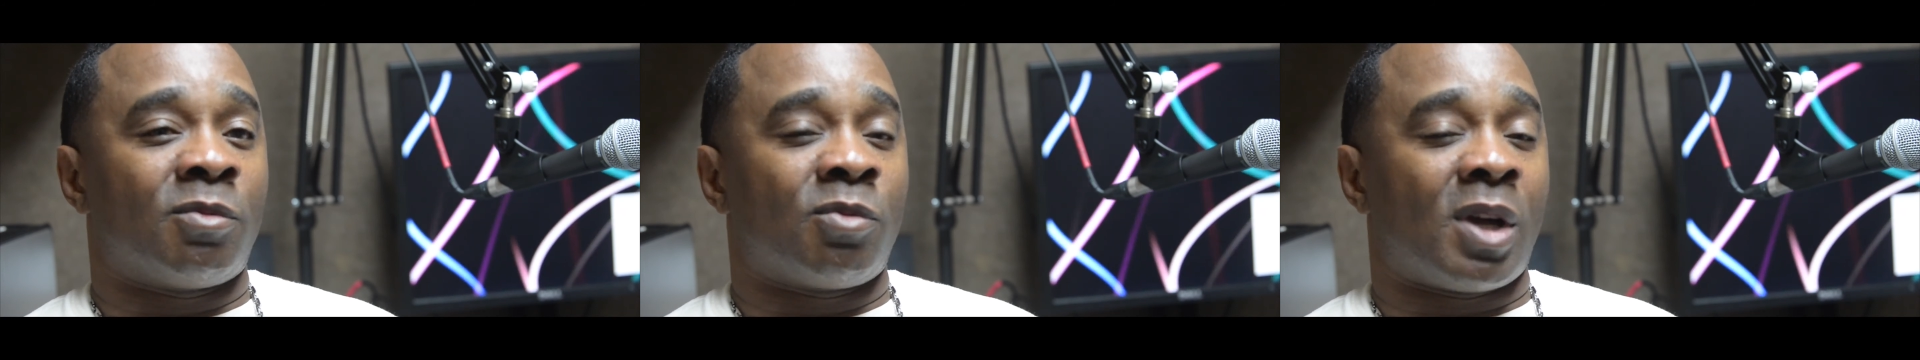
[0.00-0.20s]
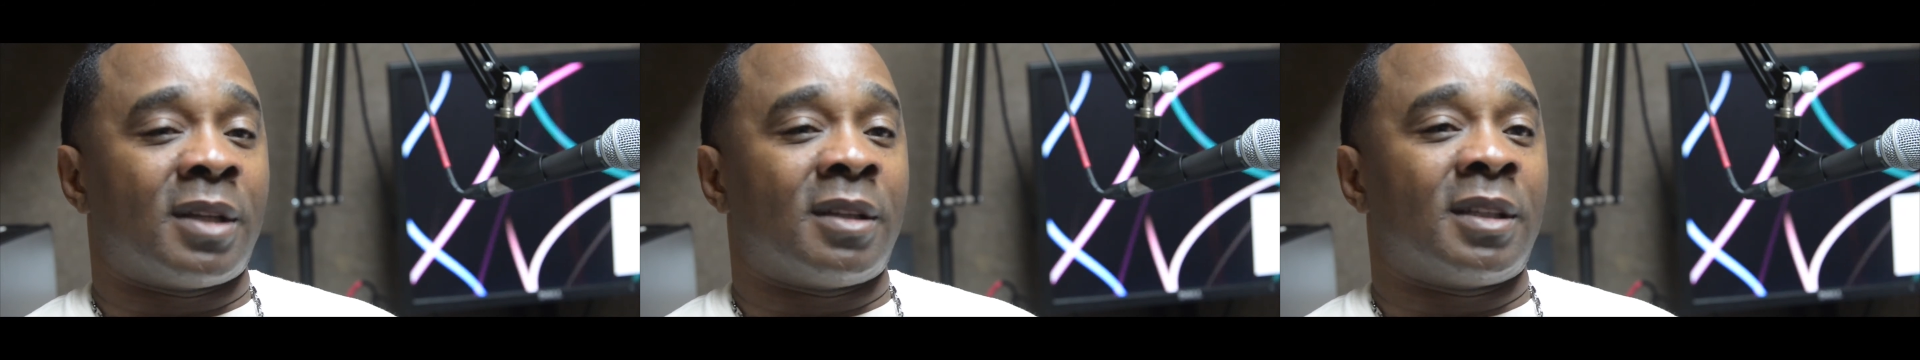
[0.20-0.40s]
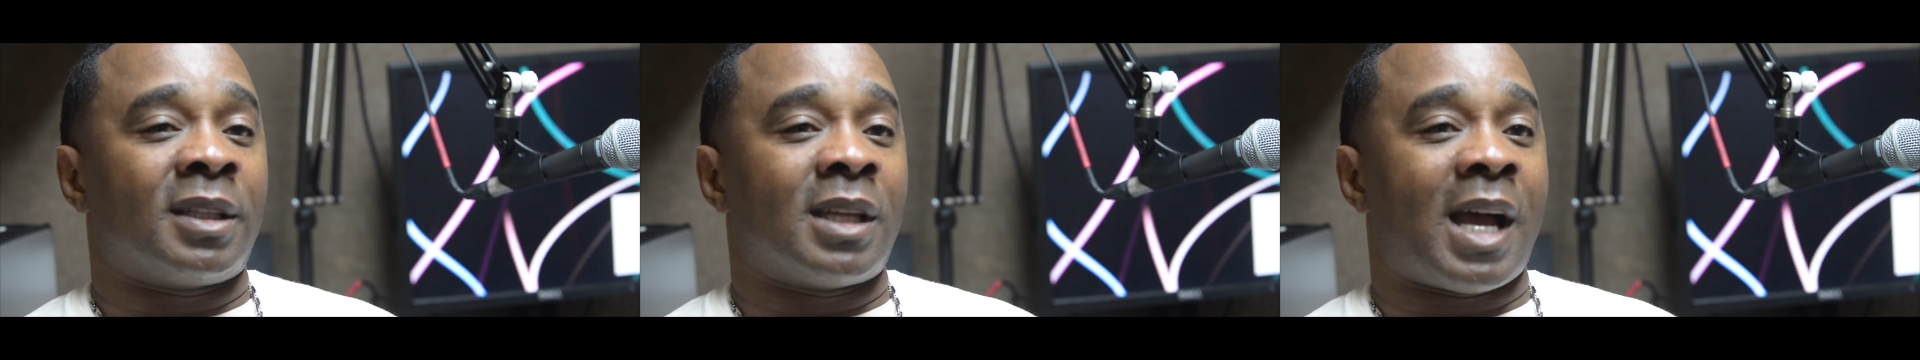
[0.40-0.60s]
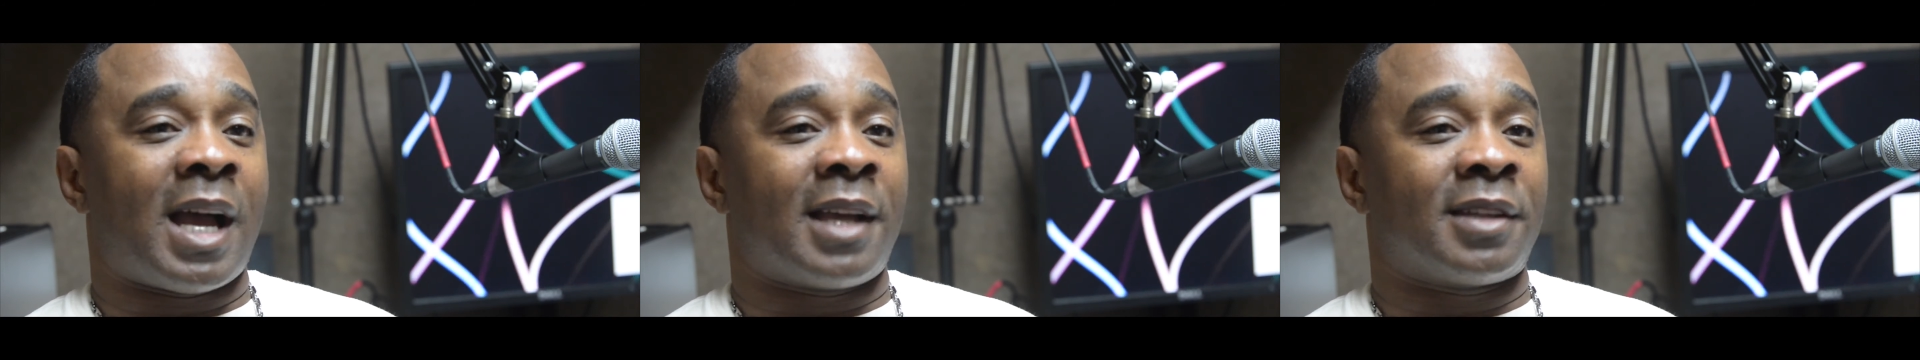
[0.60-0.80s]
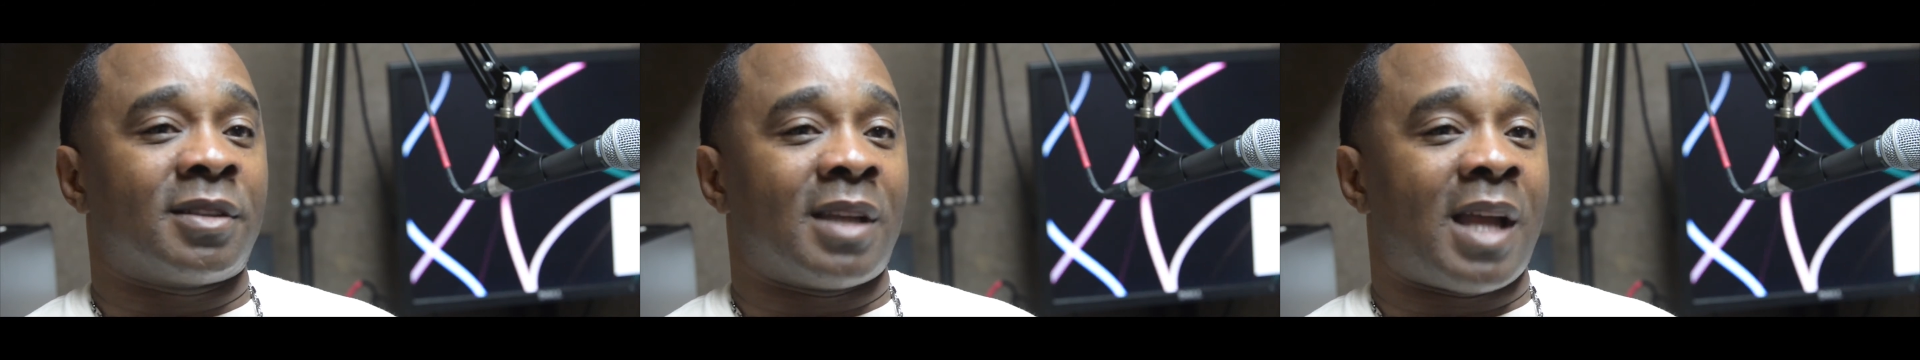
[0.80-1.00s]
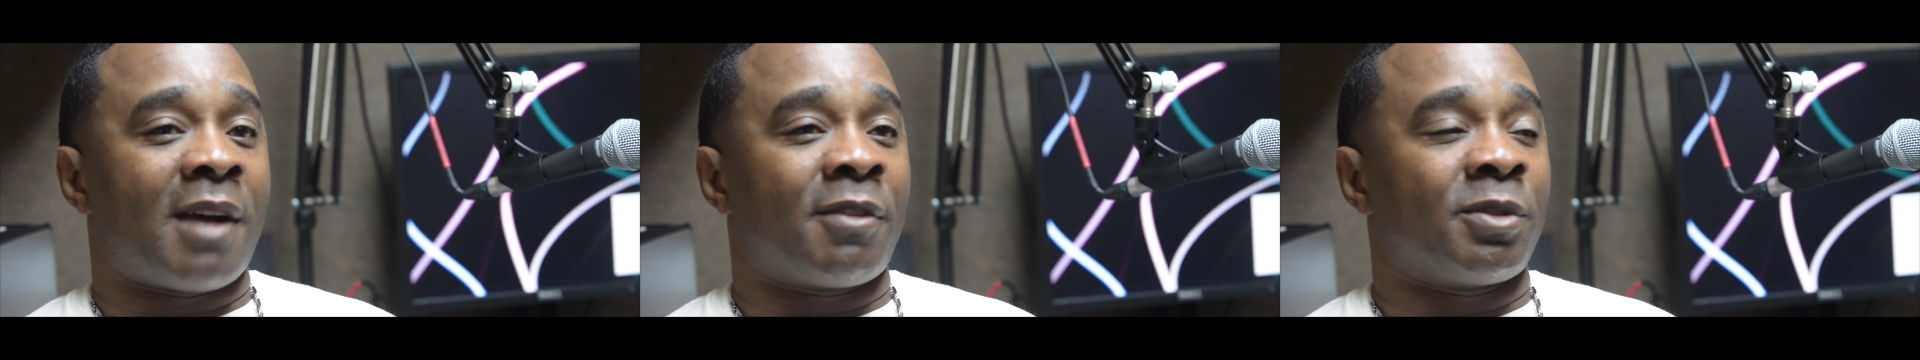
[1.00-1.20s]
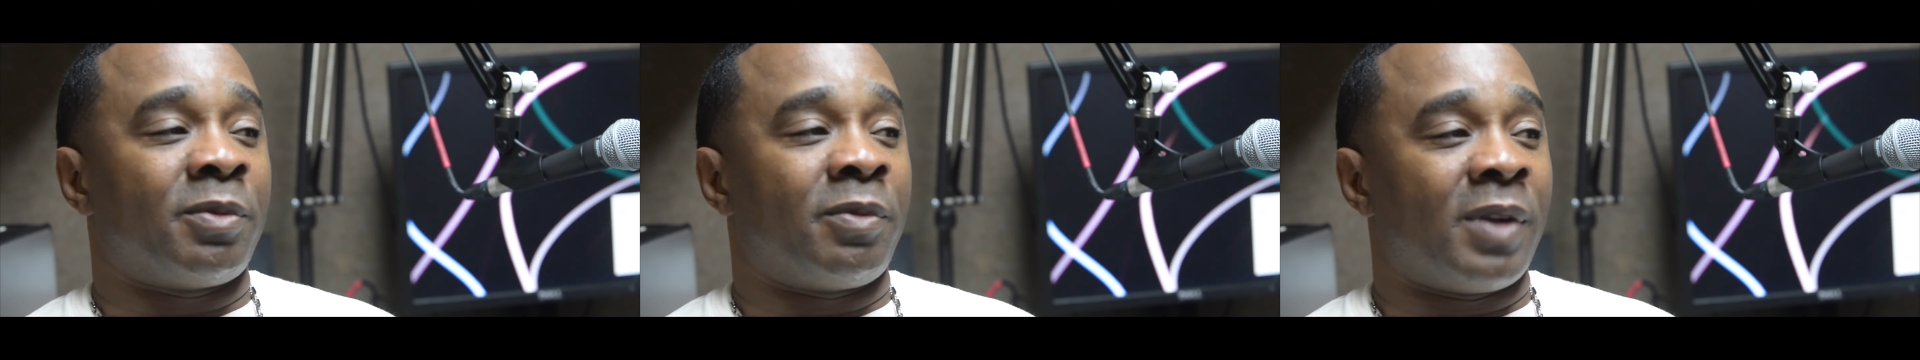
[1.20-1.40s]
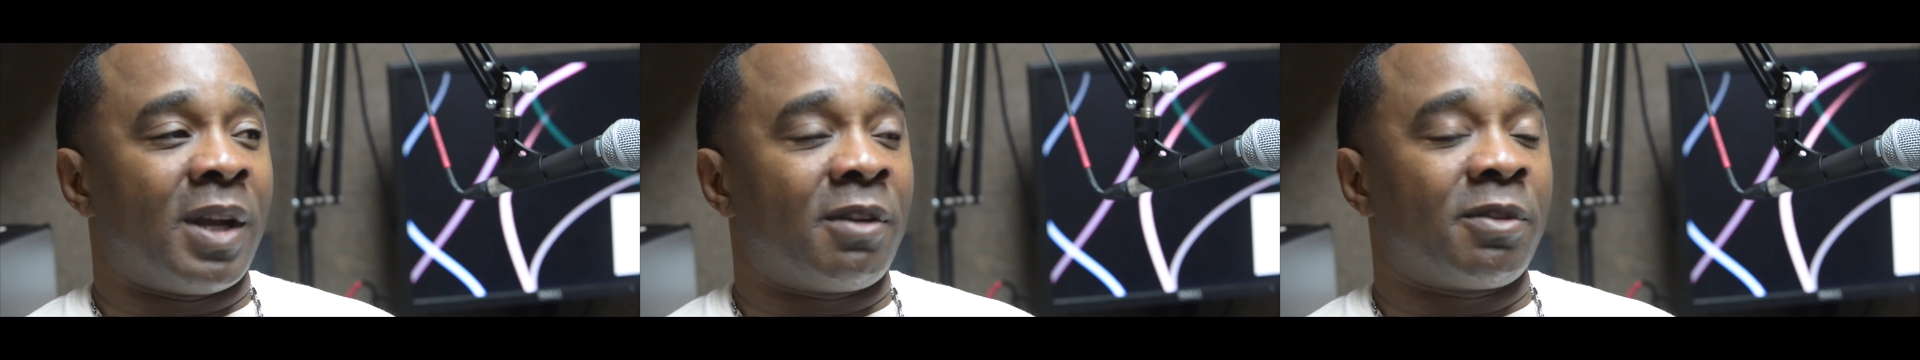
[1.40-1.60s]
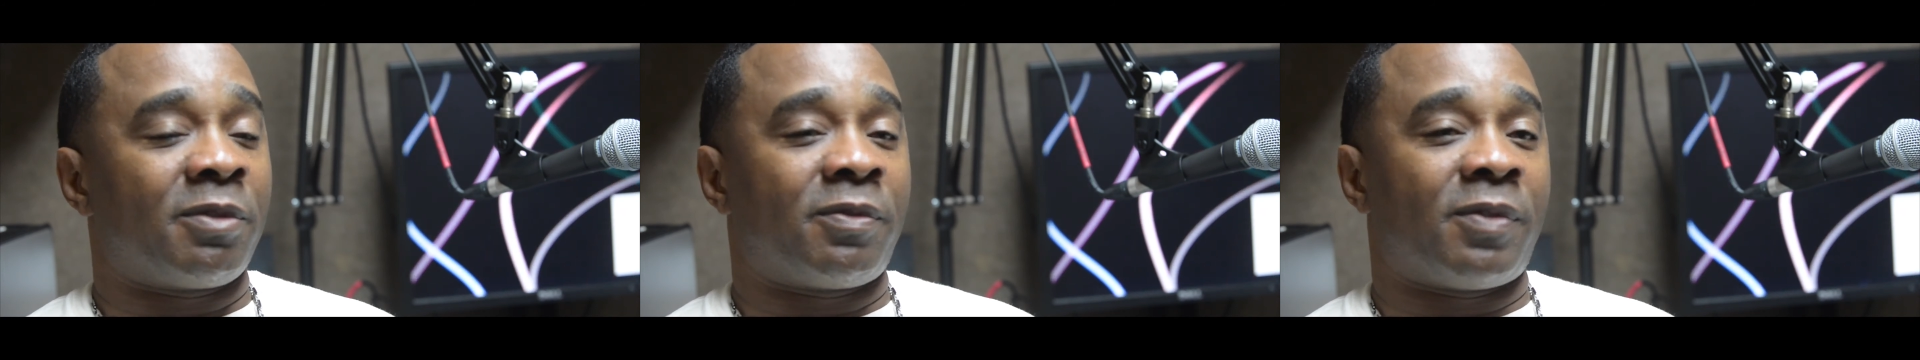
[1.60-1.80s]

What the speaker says: one of the guys that I was very